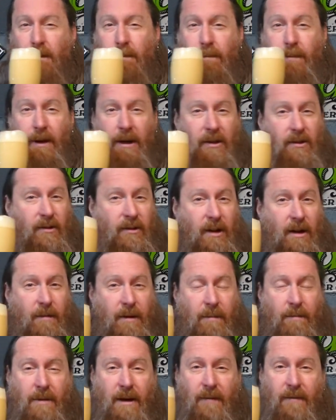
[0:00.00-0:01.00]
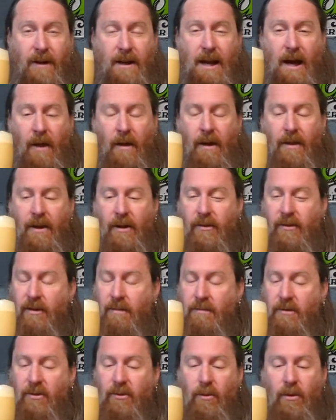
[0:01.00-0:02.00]
Big cinnamon, big vanilla. There's
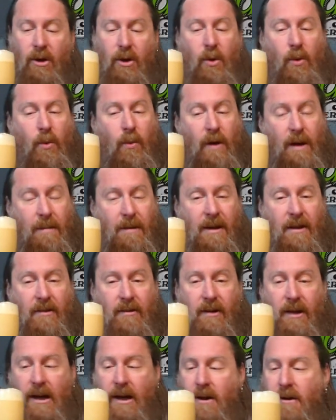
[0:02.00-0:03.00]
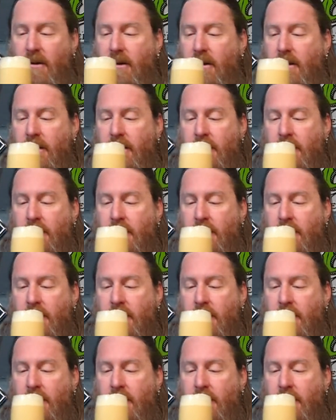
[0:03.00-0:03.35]
some sort of creaminess there.